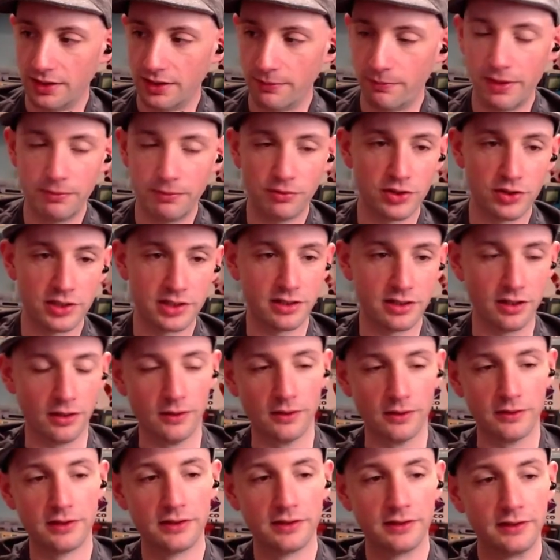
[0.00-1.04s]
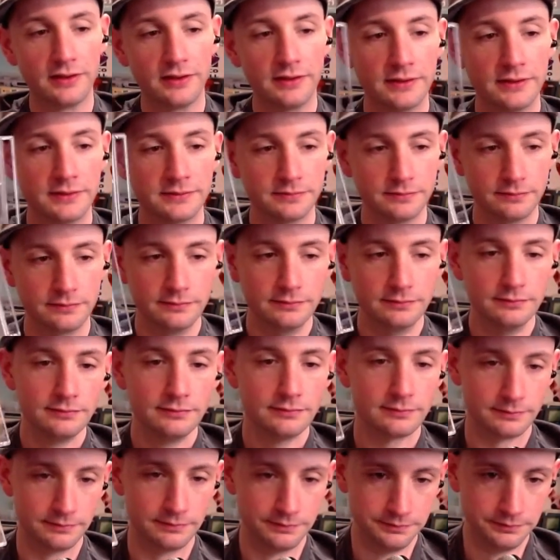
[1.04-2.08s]
memory card.
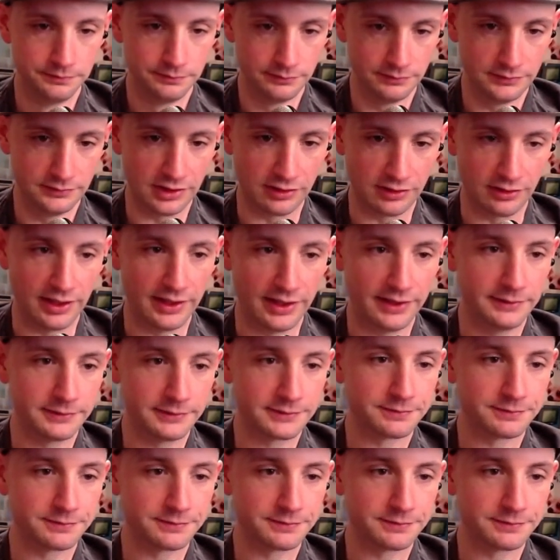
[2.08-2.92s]
Alright.